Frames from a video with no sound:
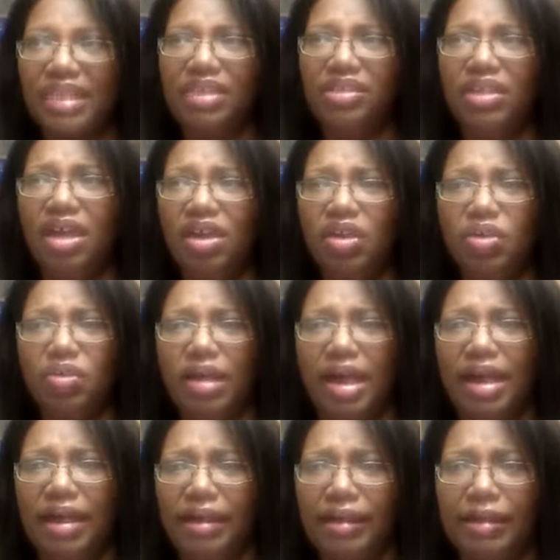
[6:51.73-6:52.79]
You know,
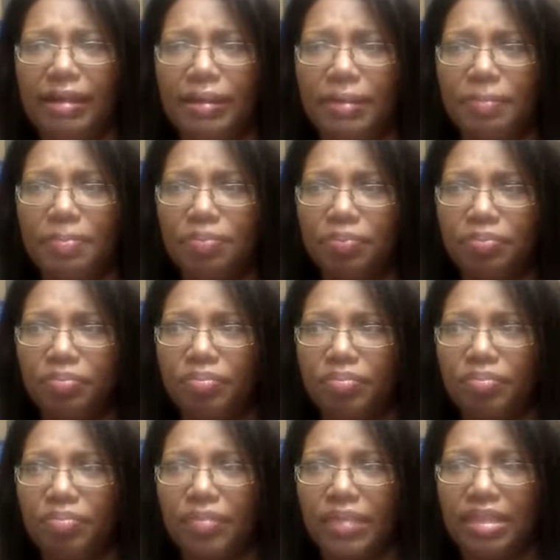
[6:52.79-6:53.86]
um,
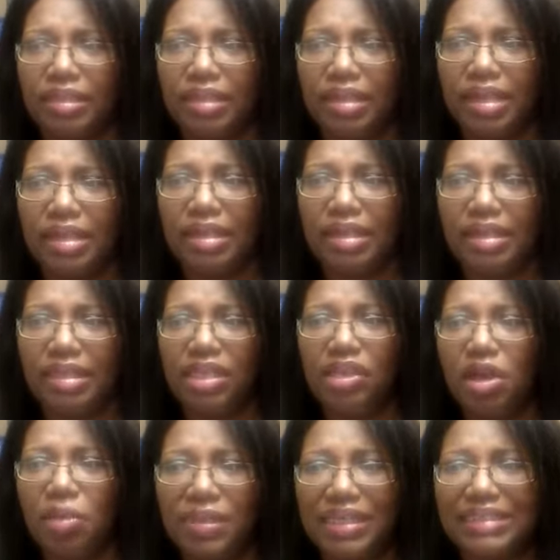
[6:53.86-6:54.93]

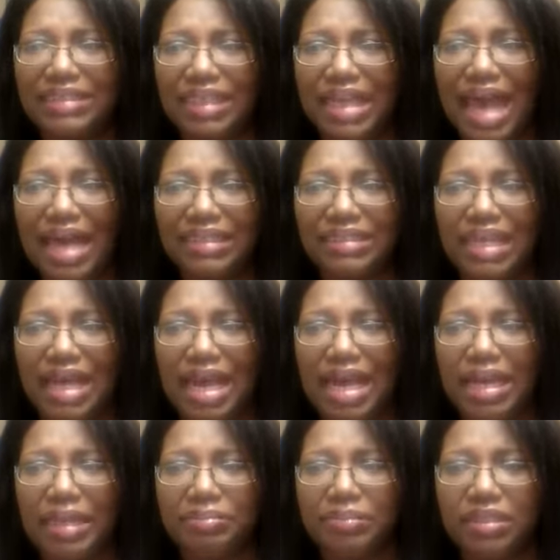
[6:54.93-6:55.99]
you know, because a lot of
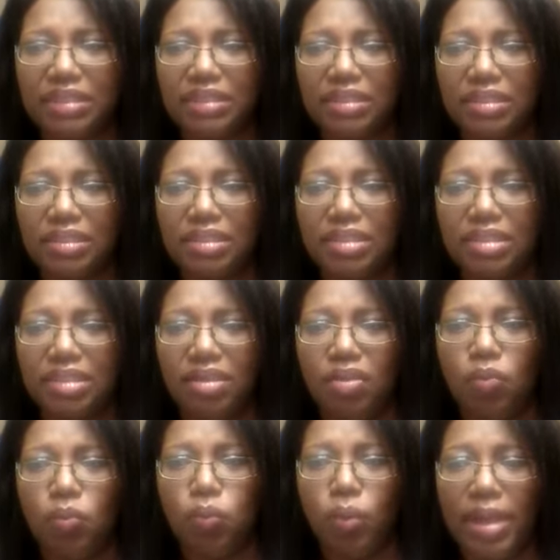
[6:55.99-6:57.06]
times
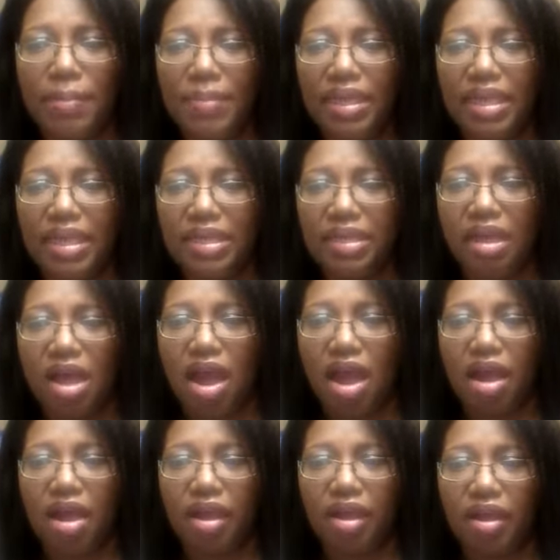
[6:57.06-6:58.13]
women
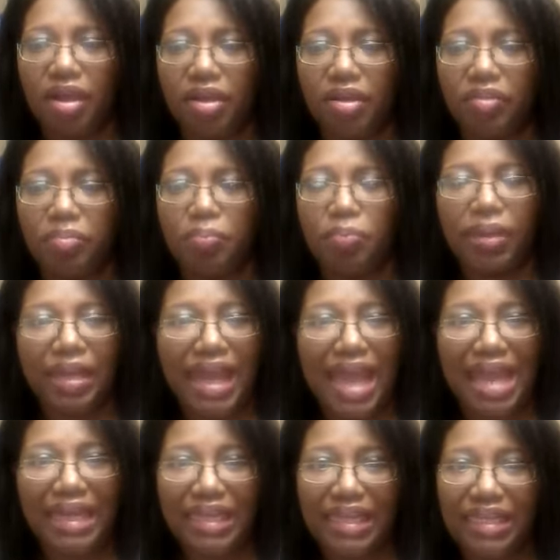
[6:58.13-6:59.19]
are
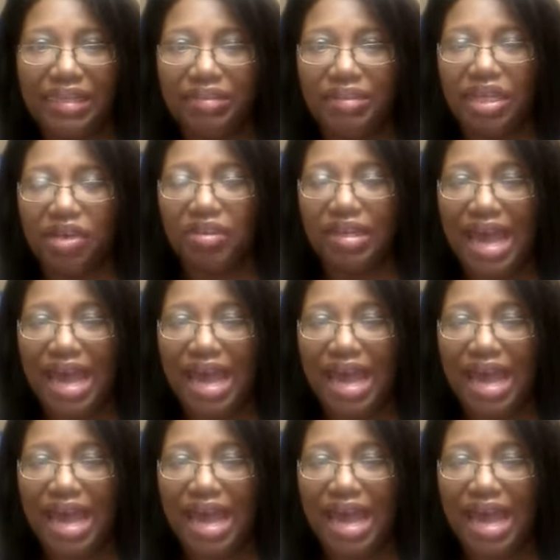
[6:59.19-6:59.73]
planning their